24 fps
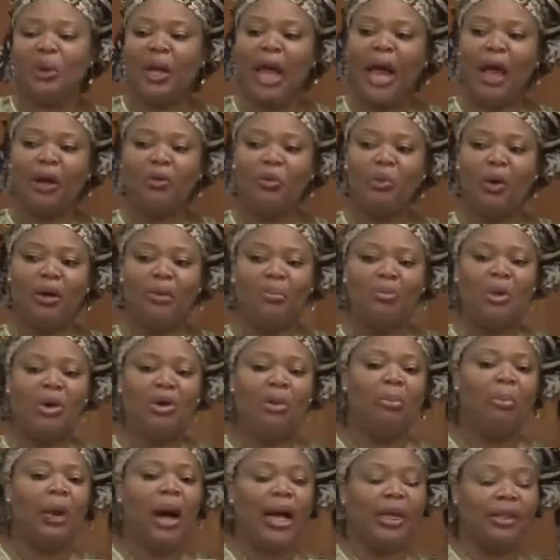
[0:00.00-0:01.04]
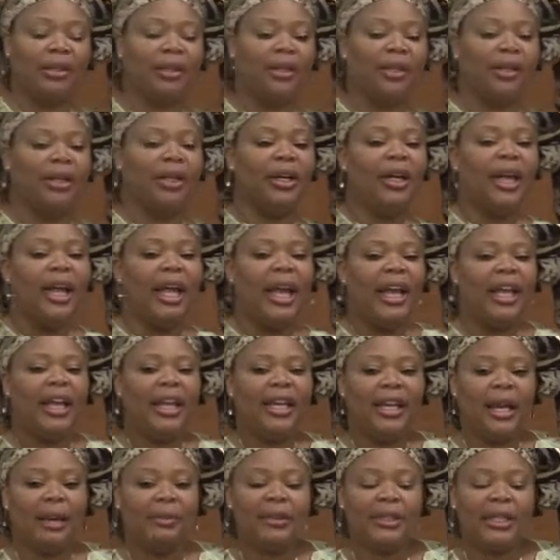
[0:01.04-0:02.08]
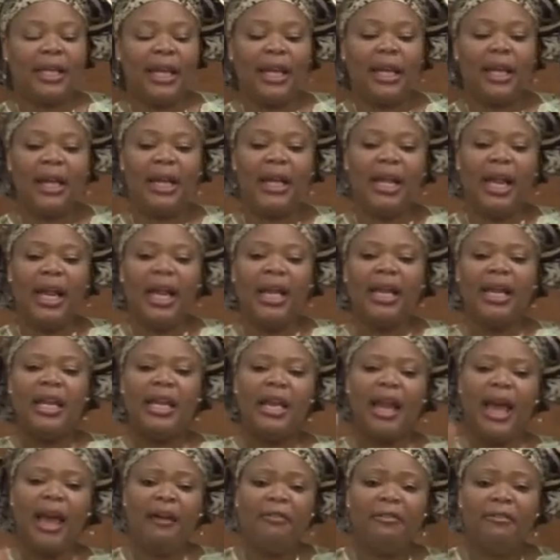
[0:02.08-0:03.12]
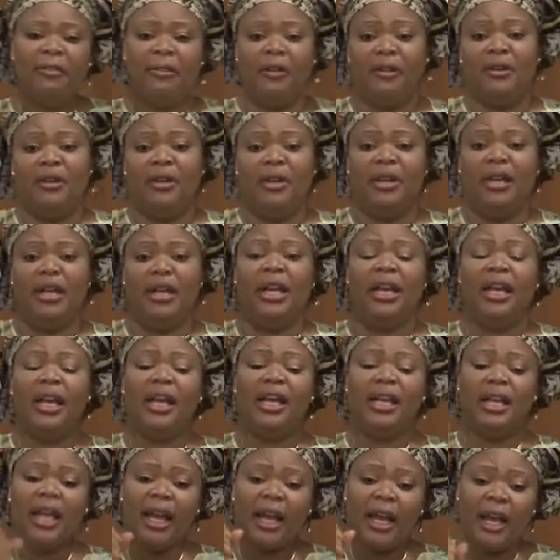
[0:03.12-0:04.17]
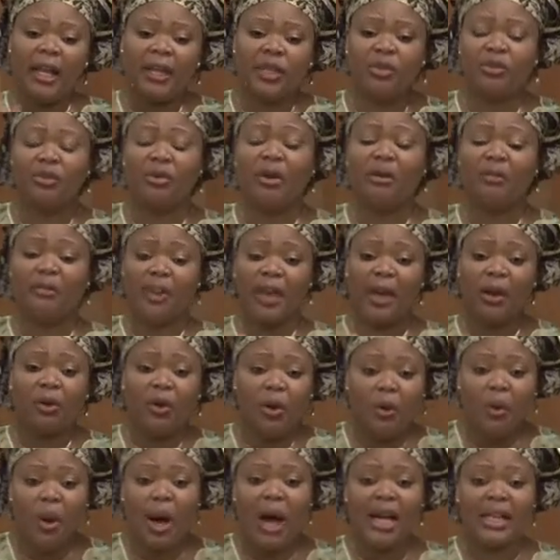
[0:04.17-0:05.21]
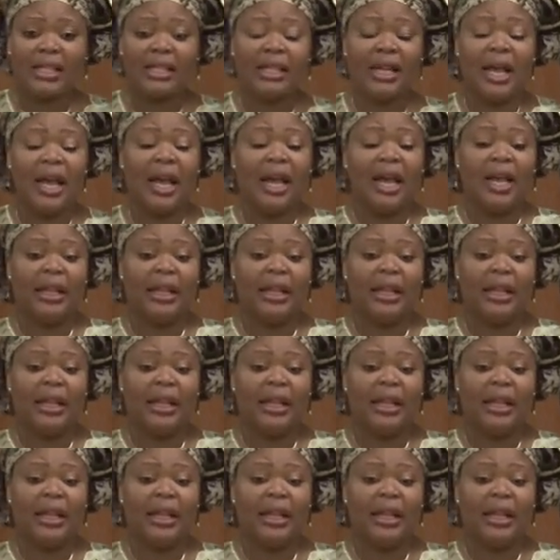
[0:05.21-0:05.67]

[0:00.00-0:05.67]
We had one male partner, and he kept saying, never in the history of ECOWAS,